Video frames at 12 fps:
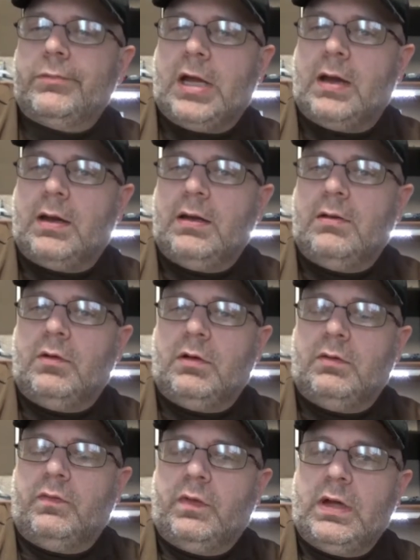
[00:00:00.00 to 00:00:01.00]
Yeah, he would
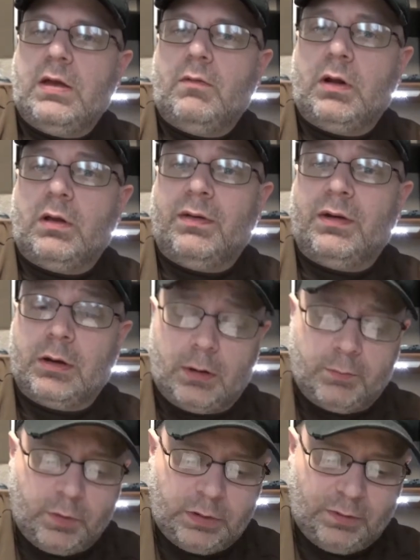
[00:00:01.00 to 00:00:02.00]
have ended
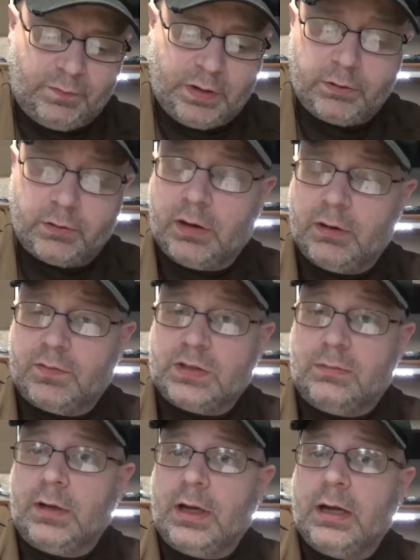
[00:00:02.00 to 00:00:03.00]
up with a victory of
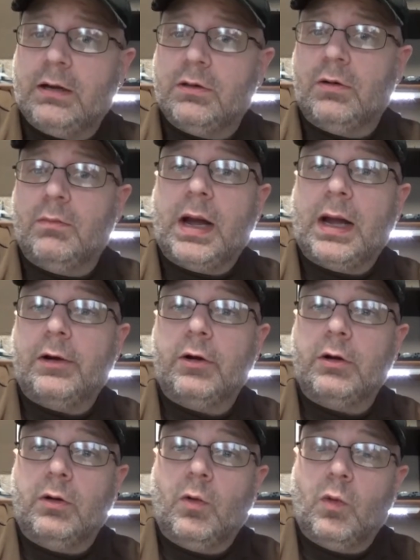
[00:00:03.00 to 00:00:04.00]
some kind, either a
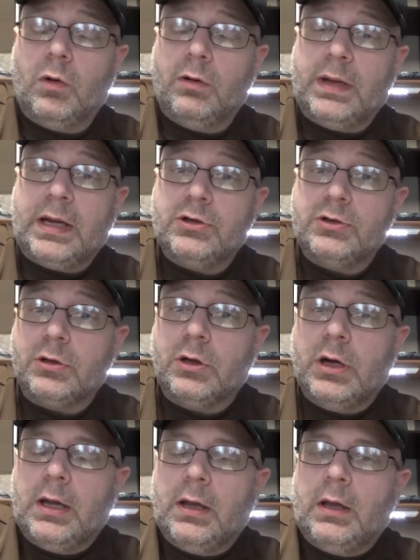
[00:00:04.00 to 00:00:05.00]
minor or a
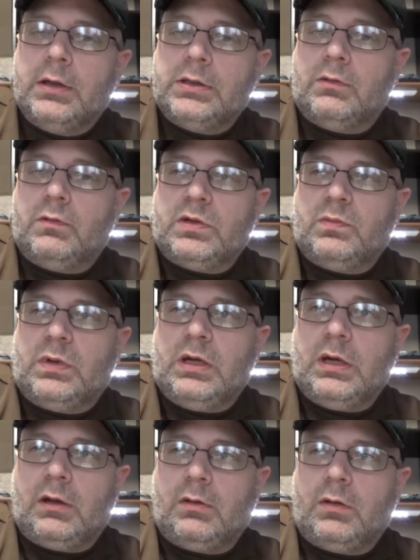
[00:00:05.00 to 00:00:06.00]
major. So it was
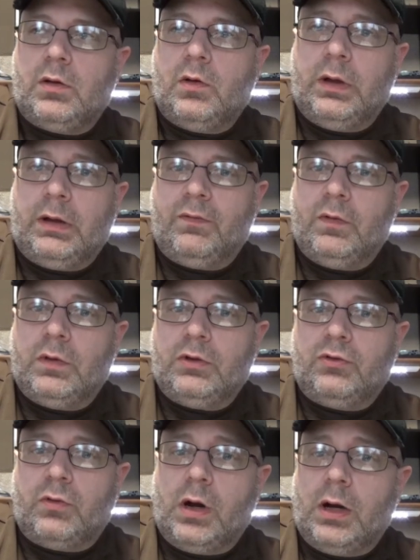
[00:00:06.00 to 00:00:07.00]
me going for the
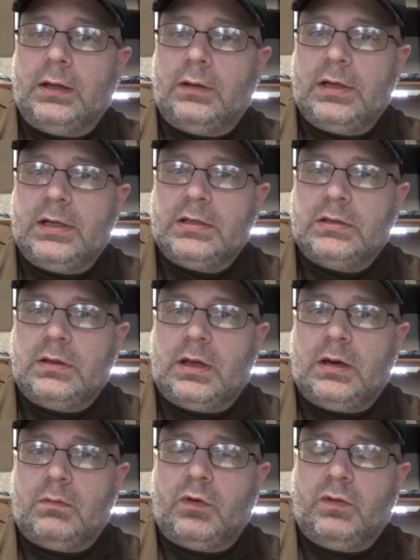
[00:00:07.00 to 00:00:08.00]
draw at least
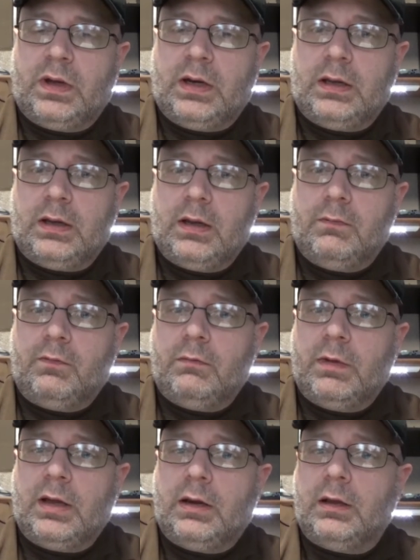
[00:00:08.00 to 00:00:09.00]
and preventing him
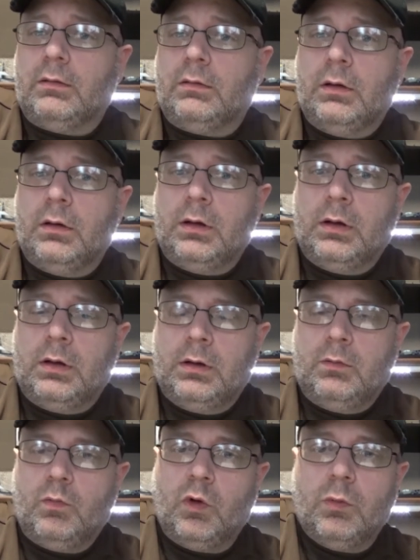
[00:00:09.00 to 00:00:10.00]
from getting
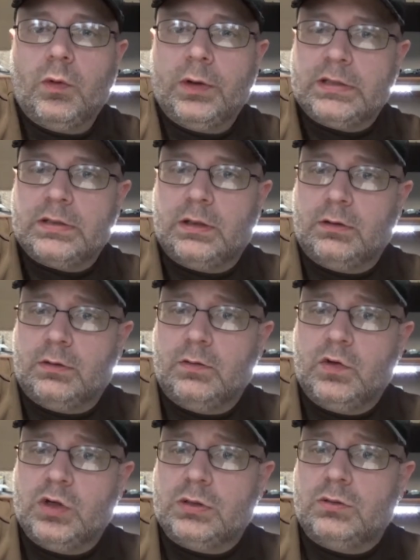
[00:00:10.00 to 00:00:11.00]
more points than
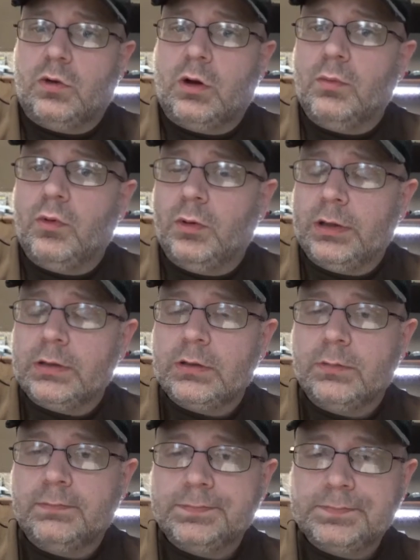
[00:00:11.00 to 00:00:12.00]
just draw points.